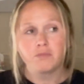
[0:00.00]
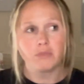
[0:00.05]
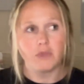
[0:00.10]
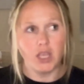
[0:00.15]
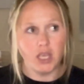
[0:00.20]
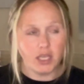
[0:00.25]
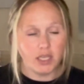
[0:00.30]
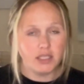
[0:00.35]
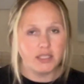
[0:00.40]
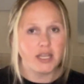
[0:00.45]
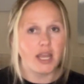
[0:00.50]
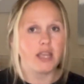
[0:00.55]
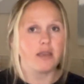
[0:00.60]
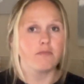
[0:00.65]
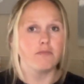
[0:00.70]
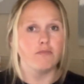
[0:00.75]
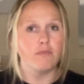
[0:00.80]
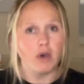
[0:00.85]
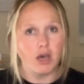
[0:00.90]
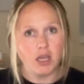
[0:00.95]
it can take
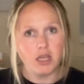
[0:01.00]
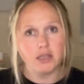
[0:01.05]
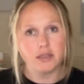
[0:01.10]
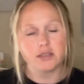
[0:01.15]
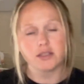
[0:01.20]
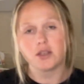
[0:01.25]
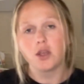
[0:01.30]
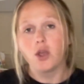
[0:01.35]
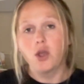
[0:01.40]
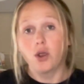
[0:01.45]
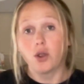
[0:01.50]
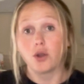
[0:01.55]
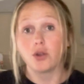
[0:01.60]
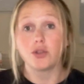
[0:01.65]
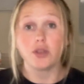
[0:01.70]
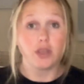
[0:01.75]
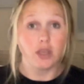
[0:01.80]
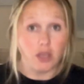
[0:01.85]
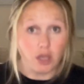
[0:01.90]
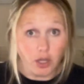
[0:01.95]
months
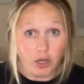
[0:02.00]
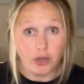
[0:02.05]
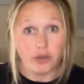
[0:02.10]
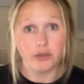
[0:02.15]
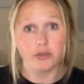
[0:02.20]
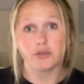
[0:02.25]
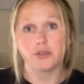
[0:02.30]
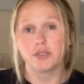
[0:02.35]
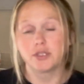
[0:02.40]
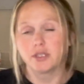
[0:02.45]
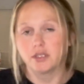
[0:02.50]
or years,